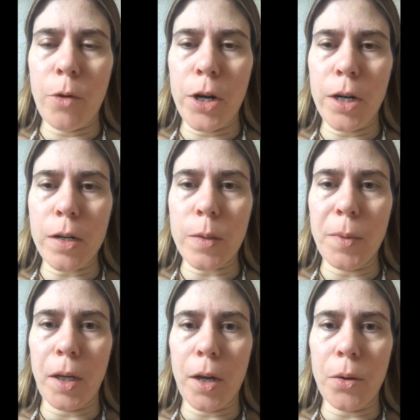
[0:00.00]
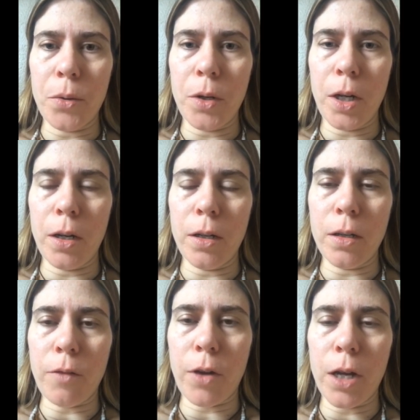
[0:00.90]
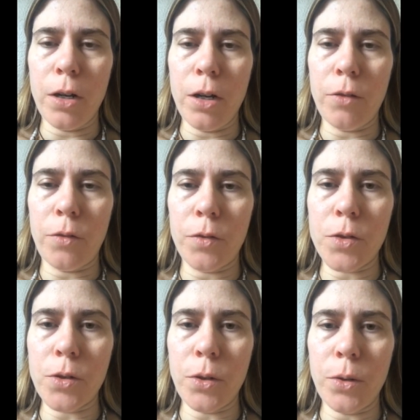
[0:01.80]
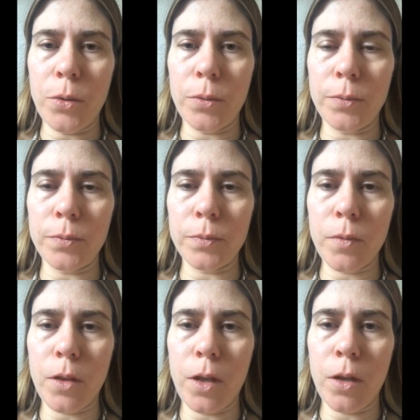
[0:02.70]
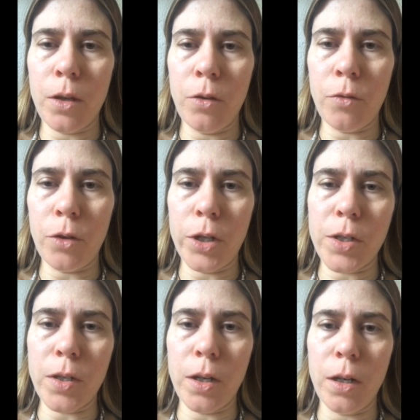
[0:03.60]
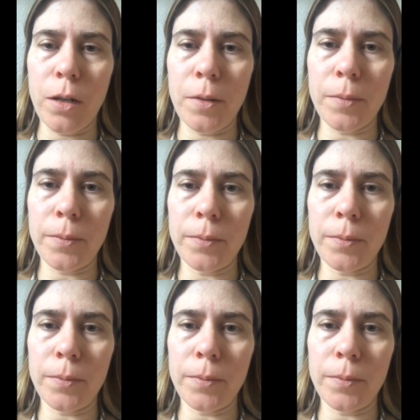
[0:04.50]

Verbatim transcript: I'm ready to speak out and I've had enough. So thank you for listening.